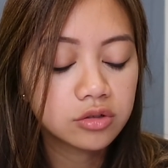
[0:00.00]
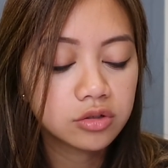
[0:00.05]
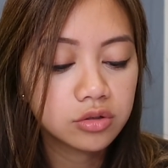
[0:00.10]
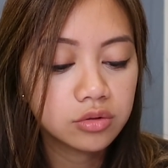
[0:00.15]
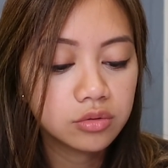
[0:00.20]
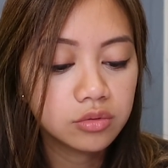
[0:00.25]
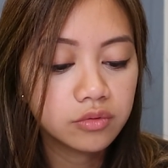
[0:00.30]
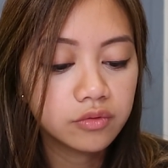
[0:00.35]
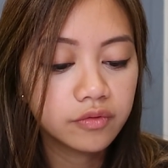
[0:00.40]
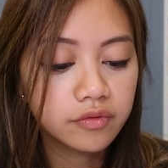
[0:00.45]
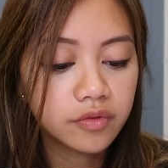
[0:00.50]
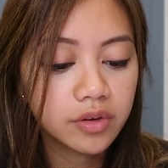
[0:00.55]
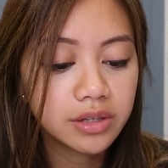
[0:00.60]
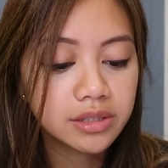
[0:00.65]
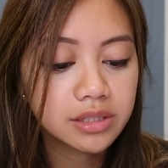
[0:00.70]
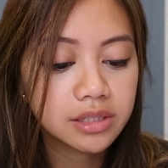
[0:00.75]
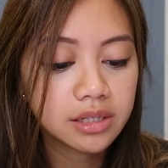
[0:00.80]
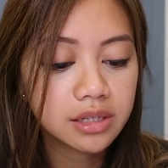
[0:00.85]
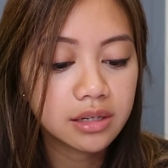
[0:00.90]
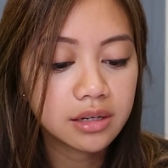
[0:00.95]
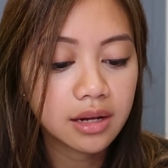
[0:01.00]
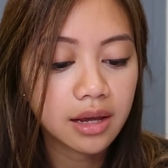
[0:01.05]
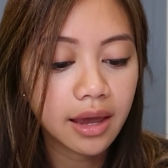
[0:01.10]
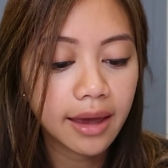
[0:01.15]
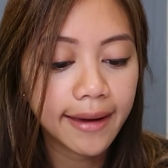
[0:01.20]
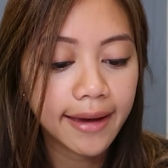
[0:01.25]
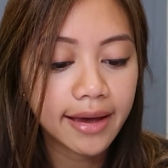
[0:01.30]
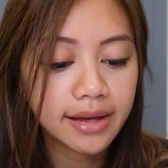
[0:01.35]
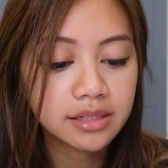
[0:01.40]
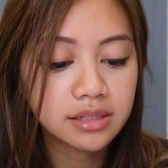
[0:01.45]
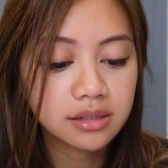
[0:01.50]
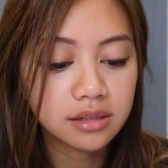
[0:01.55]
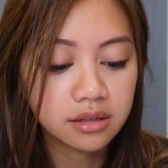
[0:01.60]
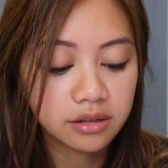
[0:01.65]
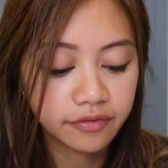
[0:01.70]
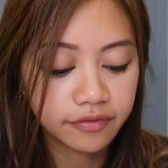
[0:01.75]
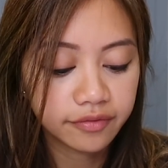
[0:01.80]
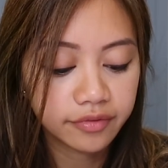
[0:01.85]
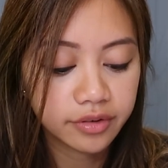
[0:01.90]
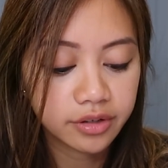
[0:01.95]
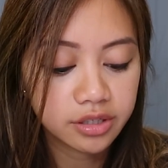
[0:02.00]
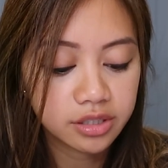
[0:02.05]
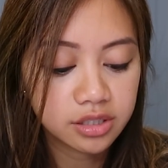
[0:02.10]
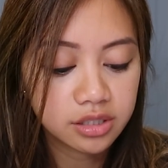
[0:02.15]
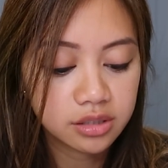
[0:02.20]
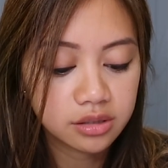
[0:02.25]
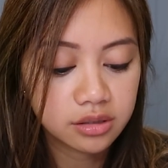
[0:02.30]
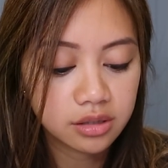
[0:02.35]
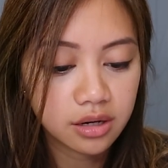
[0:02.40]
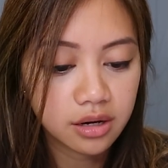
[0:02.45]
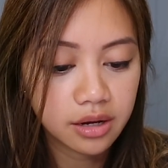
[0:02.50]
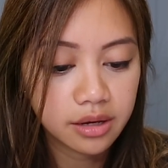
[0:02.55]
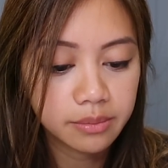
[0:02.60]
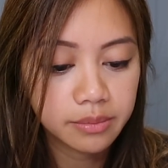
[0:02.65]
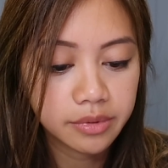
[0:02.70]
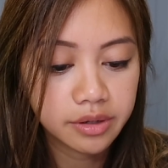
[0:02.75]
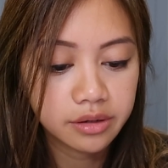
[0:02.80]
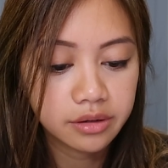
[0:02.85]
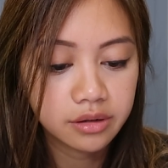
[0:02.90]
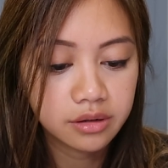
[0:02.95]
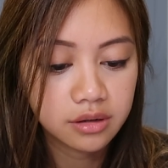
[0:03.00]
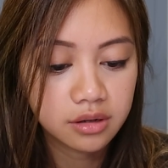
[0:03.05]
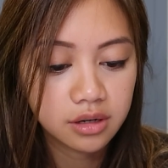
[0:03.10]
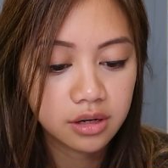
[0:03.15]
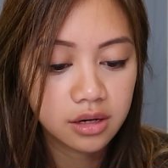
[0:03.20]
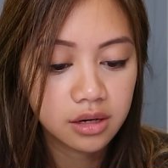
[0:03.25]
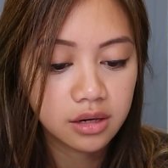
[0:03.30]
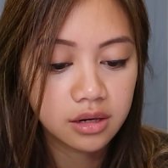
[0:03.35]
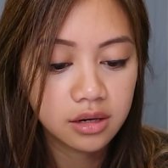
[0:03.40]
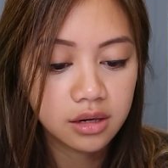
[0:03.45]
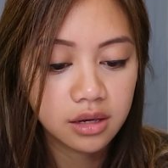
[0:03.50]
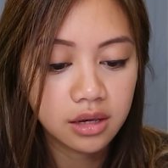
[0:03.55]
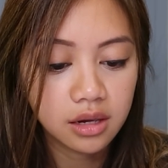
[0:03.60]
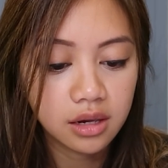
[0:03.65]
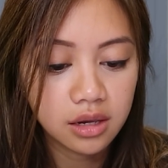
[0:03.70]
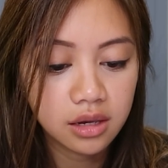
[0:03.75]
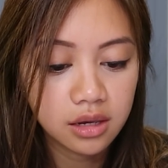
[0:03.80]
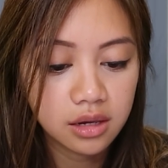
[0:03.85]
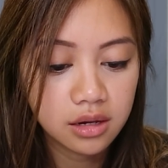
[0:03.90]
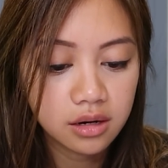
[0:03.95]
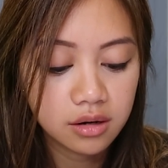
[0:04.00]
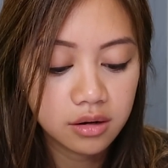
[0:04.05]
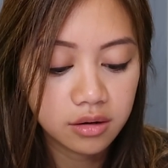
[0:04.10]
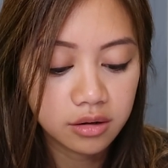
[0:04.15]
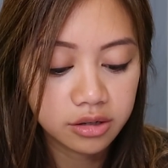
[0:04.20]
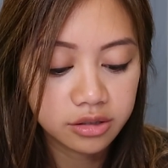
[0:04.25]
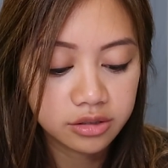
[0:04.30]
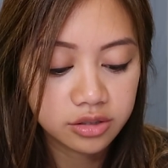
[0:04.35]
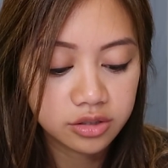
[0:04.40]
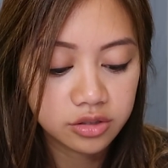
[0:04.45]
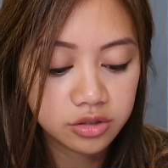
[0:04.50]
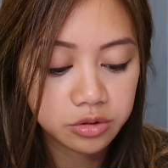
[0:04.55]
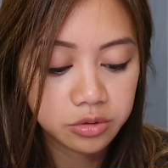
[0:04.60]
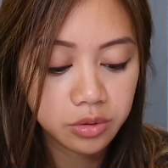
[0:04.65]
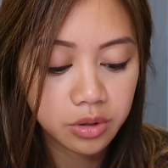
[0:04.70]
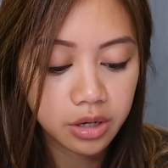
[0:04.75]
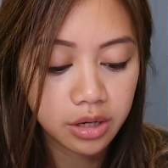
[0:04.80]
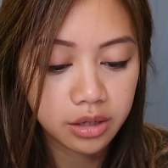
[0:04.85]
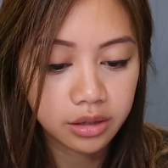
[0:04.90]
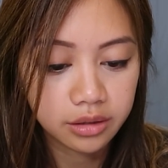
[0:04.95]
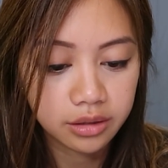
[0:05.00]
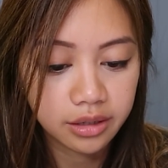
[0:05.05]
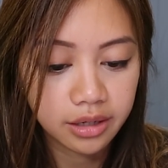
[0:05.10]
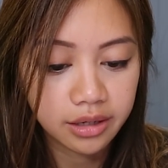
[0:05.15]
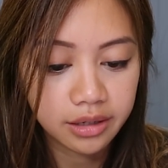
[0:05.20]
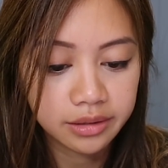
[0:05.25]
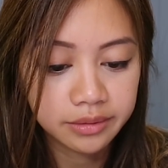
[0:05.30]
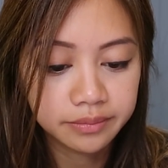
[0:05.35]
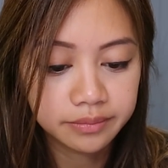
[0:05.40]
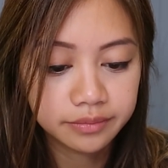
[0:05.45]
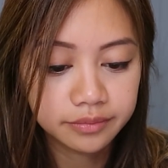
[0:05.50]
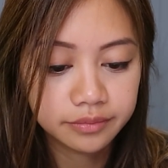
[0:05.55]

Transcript: to visit as a first timer in Australia?